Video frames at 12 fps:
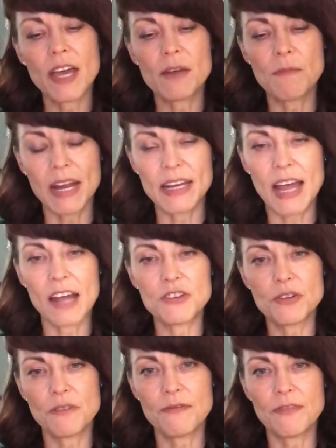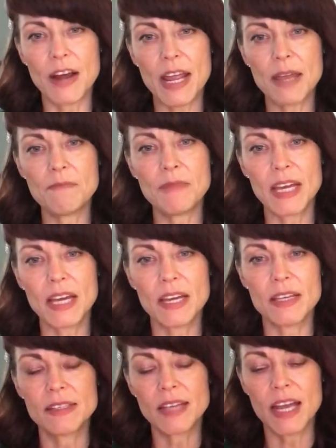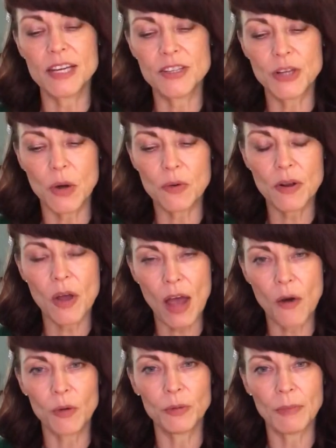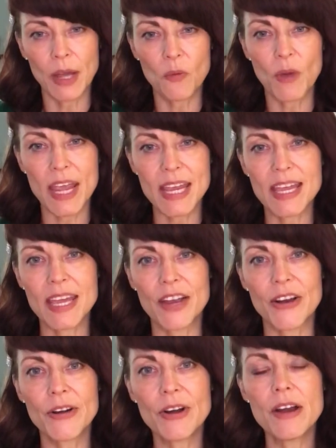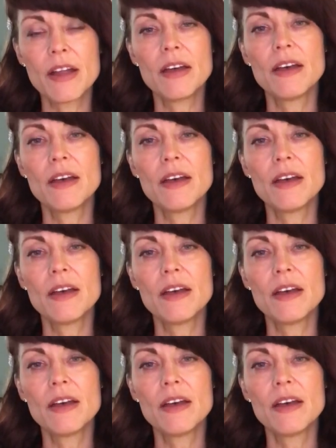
my natural frame, because I don't hold my weight here,